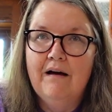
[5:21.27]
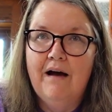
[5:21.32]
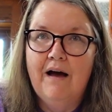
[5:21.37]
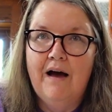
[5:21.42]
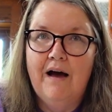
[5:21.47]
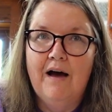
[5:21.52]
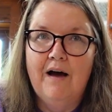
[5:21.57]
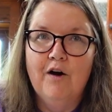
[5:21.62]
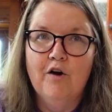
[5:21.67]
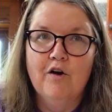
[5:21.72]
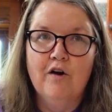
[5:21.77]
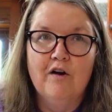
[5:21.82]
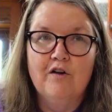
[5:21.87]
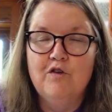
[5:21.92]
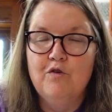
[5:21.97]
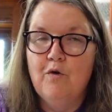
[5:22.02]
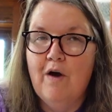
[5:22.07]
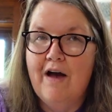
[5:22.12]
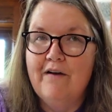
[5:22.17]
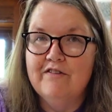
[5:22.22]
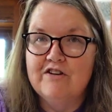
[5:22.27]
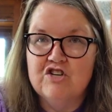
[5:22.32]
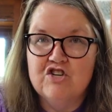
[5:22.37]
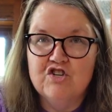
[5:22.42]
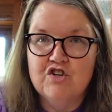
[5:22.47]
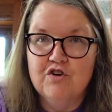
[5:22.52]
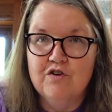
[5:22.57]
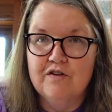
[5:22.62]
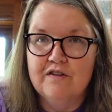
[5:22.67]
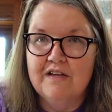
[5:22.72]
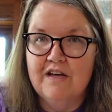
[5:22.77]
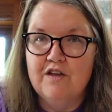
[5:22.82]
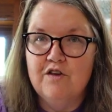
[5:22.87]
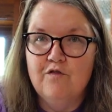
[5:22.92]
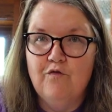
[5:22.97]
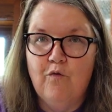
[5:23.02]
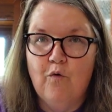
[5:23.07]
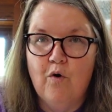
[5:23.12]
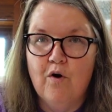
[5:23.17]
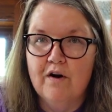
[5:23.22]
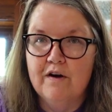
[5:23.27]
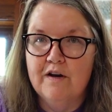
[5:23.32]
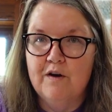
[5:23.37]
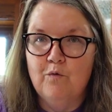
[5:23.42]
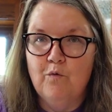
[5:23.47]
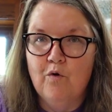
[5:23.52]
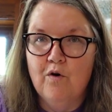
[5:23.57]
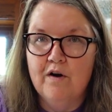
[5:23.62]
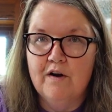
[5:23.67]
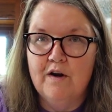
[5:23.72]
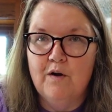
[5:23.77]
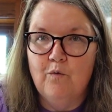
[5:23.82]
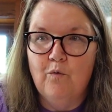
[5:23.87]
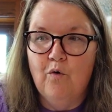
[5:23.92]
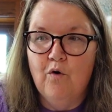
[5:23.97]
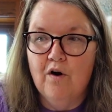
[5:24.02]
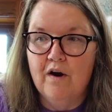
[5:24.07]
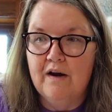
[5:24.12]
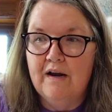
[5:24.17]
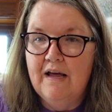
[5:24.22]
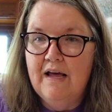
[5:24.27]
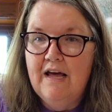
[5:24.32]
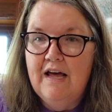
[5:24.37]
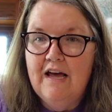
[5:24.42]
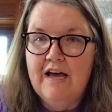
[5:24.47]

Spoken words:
or you have a shirt that you've worn and worn and worn,